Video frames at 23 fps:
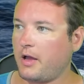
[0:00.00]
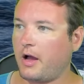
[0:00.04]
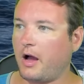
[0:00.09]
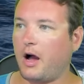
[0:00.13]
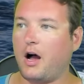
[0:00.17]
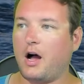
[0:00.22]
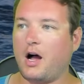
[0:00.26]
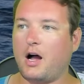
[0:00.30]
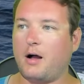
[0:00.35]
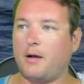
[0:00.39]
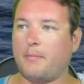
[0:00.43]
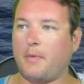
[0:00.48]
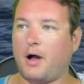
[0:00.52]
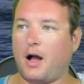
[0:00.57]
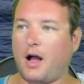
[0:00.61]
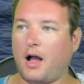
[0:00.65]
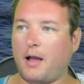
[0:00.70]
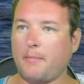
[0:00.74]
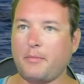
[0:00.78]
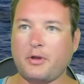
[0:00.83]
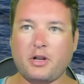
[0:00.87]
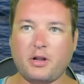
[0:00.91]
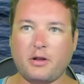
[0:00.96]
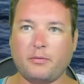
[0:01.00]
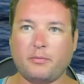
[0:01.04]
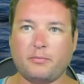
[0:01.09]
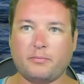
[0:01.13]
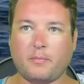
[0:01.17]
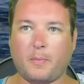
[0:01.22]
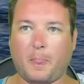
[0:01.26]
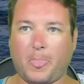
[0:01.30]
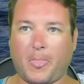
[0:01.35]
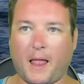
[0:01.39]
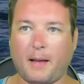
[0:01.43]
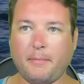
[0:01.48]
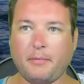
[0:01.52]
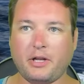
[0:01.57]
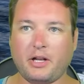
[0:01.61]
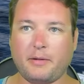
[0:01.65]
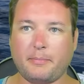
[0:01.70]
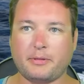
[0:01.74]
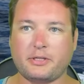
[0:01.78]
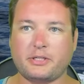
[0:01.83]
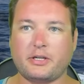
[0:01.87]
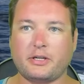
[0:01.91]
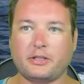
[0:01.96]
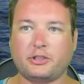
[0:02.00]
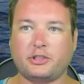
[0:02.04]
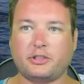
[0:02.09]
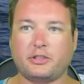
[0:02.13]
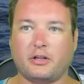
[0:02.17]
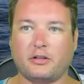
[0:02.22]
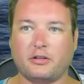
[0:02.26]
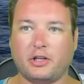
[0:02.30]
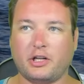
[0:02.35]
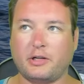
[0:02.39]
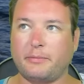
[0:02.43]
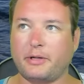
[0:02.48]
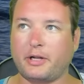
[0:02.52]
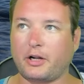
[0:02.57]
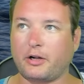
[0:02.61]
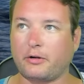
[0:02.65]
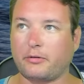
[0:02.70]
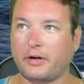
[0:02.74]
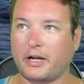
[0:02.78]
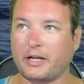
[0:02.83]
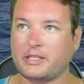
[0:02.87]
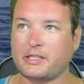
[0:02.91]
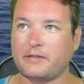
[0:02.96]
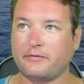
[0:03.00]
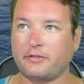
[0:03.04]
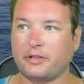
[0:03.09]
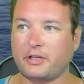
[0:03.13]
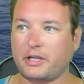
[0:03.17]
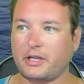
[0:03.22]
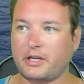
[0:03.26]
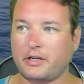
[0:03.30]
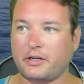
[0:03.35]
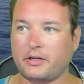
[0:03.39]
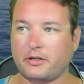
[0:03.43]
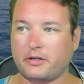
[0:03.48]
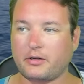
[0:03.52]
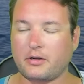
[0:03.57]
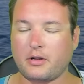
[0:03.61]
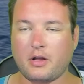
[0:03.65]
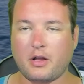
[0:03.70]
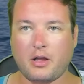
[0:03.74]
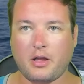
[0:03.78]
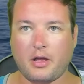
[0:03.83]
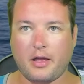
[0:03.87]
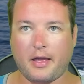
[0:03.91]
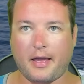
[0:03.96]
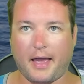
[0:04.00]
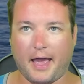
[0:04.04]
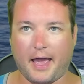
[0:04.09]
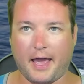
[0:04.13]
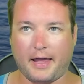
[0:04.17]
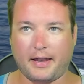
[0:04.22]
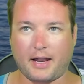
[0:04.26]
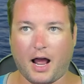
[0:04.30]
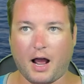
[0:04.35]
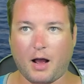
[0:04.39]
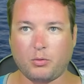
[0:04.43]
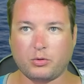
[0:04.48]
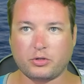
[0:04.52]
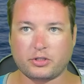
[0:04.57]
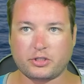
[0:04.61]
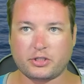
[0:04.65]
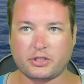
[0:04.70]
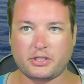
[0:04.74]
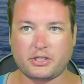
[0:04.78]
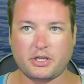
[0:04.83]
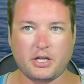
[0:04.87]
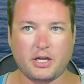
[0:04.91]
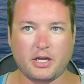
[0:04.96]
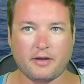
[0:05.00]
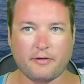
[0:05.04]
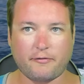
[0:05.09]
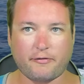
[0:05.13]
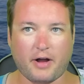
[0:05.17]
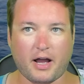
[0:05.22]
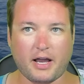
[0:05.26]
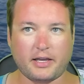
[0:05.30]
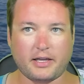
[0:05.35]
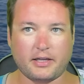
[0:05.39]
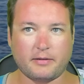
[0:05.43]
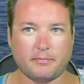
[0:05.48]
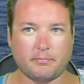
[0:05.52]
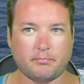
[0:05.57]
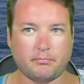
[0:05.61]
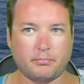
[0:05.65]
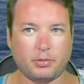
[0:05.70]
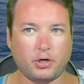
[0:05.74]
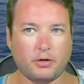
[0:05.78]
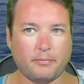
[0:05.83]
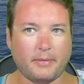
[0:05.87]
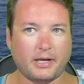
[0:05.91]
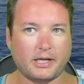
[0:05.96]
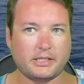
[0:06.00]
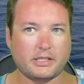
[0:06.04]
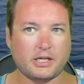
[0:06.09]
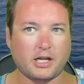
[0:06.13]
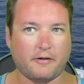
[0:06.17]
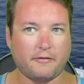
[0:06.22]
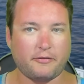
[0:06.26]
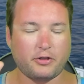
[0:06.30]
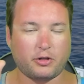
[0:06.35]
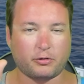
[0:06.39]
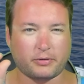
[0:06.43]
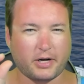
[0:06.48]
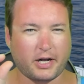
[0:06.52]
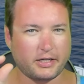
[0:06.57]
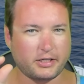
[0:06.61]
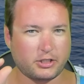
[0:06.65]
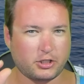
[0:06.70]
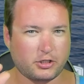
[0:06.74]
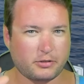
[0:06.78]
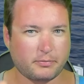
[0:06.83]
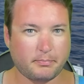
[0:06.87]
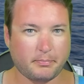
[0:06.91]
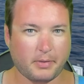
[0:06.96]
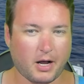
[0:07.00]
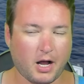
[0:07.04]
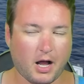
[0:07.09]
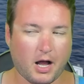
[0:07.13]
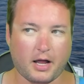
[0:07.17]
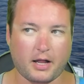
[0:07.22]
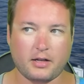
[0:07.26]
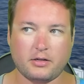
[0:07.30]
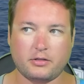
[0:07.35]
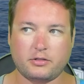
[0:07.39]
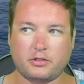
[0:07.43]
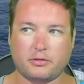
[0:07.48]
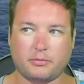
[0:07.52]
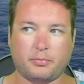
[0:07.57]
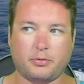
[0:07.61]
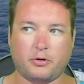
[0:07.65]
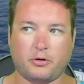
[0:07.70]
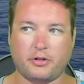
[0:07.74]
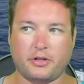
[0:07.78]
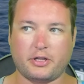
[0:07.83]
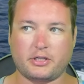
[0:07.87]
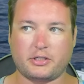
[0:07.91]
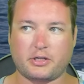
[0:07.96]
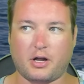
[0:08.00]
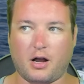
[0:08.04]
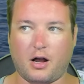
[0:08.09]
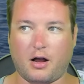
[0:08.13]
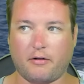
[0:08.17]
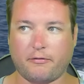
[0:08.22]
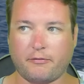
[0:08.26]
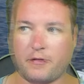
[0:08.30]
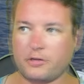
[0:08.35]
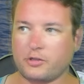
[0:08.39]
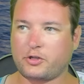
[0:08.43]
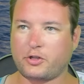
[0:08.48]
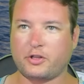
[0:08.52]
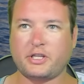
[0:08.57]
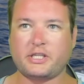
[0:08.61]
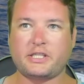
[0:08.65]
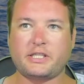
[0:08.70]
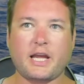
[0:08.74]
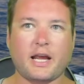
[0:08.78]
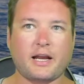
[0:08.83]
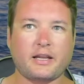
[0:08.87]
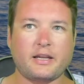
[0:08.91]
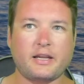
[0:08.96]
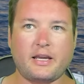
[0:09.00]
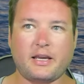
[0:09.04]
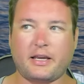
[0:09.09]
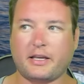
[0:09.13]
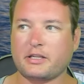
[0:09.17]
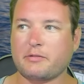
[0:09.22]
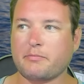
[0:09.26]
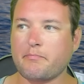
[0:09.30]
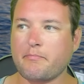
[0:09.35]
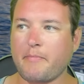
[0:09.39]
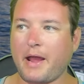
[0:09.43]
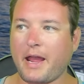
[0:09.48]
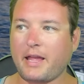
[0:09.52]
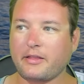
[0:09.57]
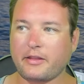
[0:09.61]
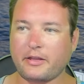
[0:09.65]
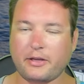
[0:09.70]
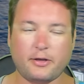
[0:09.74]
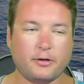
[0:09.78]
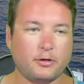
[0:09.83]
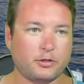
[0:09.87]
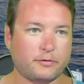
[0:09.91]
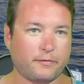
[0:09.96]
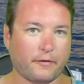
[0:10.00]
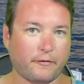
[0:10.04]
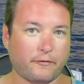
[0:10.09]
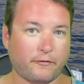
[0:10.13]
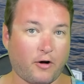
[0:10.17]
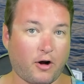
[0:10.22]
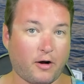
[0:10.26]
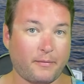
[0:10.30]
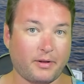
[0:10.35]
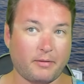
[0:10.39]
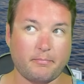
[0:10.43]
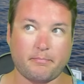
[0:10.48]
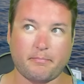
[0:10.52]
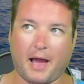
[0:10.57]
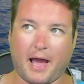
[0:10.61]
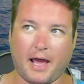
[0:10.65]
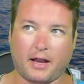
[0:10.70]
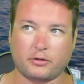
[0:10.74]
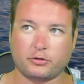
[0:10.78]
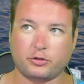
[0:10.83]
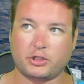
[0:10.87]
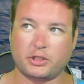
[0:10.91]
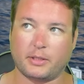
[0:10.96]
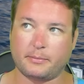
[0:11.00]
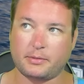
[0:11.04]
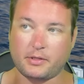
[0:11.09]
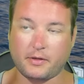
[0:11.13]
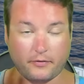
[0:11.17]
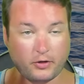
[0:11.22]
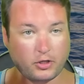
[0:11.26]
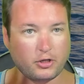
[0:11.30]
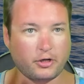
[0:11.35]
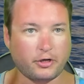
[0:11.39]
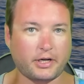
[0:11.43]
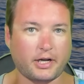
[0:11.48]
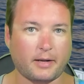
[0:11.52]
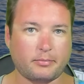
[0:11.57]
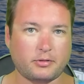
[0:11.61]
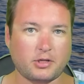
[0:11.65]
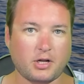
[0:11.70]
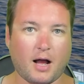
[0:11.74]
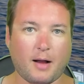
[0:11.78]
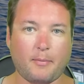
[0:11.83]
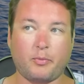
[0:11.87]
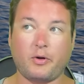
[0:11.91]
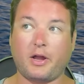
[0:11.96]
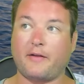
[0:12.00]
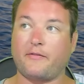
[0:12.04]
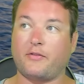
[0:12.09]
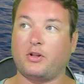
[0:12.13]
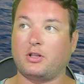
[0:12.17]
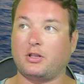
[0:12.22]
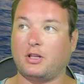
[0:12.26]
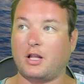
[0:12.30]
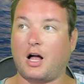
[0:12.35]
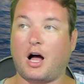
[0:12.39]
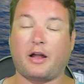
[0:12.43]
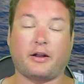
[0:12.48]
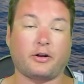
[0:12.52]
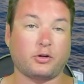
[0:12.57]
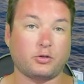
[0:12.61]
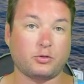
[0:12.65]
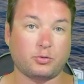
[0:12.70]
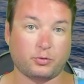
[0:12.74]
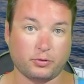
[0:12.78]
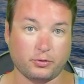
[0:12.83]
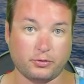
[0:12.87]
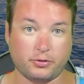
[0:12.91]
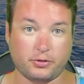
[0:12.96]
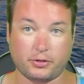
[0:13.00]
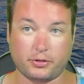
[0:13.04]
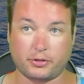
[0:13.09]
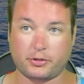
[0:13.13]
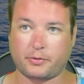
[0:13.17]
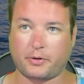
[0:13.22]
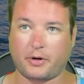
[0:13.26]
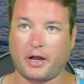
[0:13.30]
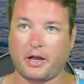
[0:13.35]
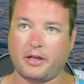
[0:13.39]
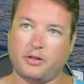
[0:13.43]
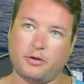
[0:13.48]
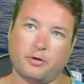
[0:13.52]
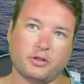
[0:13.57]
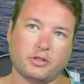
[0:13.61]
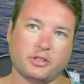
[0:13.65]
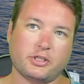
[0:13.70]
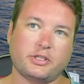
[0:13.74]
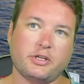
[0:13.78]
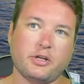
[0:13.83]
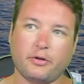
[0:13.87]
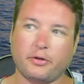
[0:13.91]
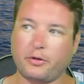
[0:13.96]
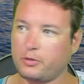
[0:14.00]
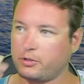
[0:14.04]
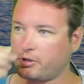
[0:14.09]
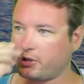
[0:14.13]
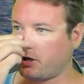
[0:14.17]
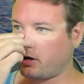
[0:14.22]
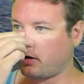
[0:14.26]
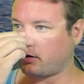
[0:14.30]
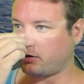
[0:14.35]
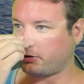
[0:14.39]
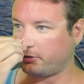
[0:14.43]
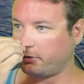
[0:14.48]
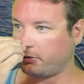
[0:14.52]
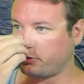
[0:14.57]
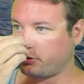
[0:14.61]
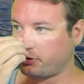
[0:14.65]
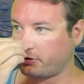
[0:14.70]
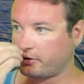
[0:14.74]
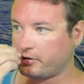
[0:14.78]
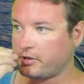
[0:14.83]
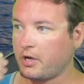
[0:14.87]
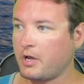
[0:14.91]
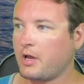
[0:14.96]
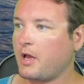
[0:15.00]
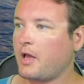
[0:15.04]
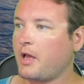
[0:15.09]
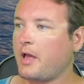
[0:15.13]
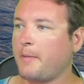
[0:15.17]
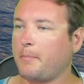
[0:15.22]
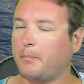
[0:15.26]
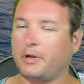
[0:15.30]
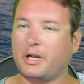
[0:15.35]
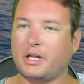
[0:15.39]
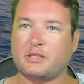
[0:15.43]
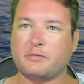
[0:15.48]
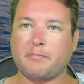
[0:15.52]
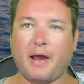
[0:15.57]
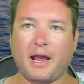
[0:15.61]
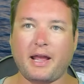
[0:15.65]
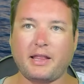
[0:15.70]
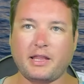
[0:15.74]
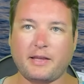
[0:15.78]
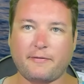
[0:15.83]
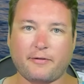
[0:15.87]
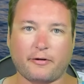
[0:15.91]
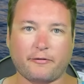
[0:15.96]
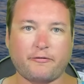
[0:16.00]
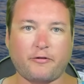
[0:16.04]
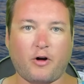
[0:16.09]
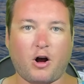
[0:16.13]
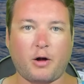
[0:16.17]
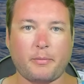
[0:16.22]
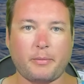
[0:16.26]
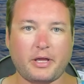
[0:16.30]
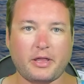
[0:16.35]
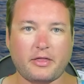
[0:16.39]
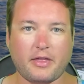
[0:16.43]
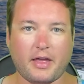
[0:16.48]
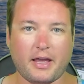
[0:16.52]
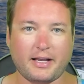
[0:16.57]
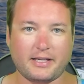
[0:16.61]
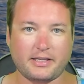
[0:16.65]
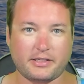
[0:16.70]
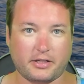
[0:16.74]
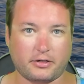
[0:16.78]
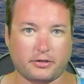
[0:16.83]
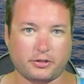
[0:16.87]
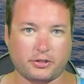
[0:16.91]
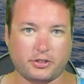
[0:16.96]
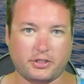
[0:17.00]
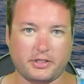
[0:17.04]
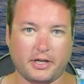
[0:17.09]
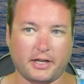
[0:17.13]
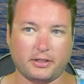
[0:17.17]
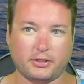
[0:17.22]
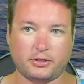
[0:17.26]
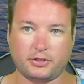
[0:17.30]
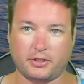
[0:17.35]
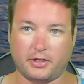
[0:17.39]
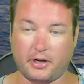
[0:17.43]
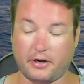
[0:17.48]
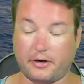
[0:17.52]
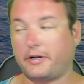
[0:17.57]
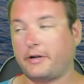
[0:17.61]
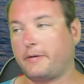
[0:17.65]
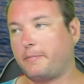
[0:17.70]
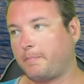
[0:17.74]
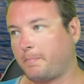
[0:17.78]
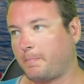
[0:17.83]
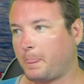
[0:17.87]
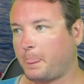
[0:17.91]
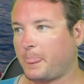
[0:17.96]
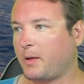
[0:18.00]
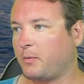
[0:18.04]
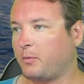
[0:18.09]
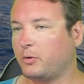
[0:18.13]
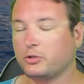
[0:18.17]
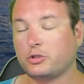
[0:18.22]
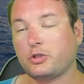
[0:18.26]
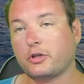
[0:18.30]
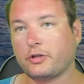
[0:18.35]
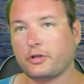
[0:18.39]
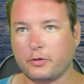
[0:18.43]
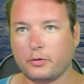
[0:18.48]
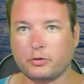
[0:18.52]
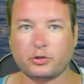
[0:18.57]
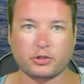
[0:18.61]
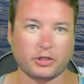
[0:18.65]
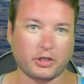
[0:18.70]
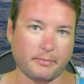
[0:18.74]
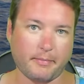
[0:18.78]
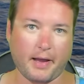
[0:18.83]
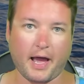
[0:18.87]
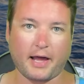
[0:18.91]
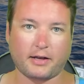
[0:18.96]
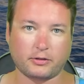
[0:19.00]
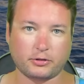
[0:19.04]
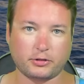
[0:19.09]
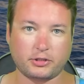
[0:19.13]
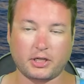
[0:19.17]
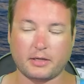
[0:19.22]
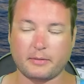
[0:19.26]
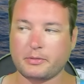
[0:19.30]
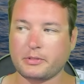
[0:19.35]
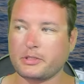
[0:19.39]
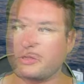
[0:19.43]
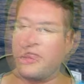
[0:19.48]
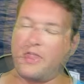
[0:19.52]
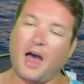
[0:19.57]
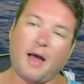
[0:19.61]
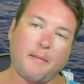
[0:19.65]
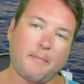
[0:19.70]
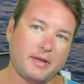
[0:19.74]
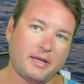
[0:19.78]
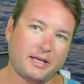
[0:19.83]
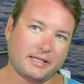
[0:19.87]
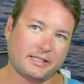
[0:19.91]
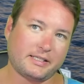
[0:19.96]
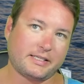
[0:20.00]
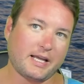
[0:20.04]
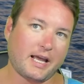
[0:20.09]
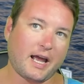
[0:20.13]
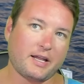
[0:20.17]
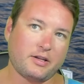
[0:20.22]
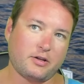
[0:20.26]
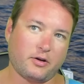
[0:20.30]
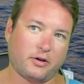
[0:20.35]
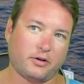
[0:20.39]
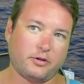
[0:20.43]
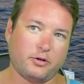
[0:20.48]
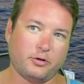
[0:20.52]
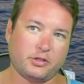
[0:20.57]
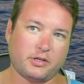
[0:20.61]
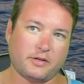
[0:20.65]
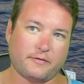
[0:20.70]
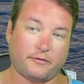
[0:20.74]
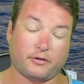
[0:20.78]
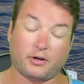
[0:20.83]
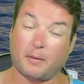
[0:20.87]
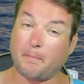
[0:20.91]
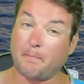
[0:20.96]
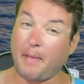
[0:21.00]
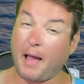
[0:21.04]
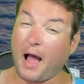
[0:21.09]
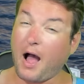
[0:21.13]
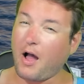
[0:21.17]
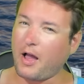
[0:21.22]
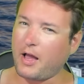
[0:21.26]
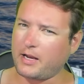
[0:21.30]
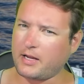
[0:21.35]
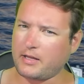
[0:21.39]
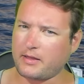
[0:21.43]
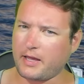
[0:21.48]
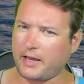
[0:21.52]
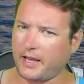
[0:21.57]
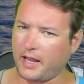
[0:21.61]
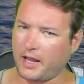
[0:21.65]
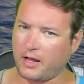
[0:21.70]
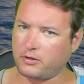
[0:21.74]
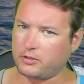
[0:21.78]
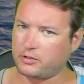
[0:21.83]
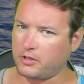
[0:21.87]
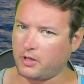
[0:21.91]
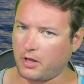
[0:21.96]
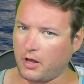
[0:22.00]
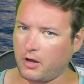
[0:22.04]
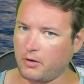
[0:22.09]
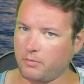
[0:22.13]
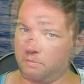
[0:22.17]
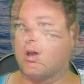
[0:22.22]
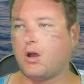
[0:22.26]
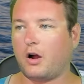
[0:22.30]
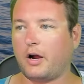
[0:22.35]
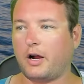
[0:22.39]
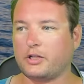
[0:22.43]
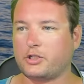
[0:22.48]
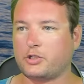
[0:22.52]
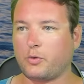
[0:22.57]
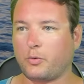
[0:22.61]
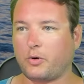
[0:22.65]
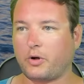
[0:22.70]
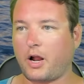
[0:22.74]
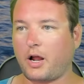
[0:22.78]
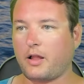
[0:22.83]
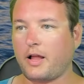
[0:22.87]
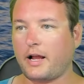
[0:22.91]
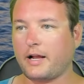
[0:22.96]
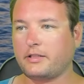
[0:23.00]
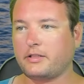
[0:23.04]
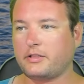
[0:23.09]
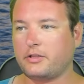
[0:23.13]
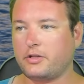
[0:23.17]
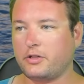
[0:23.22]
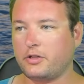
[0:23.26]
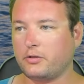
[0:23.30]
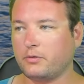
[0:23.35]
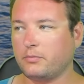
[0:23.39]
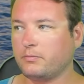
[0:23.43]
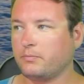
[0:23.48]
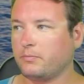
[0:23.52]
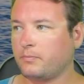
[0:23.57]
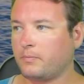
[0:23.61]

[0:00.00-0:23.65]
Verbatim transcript: I'm gonna position a little bit aggressively here, and I will see if I can put myself in the right spot to pull this off. So this technique is mainly used for farming battleships. If you look up top, we have a lot of cruisers, right? You can still use it on cruisers, but it's mainly for farming things that are stationary, which are usually battleships. That being said, you can use it for about anything else, though. All right, so what I like to do...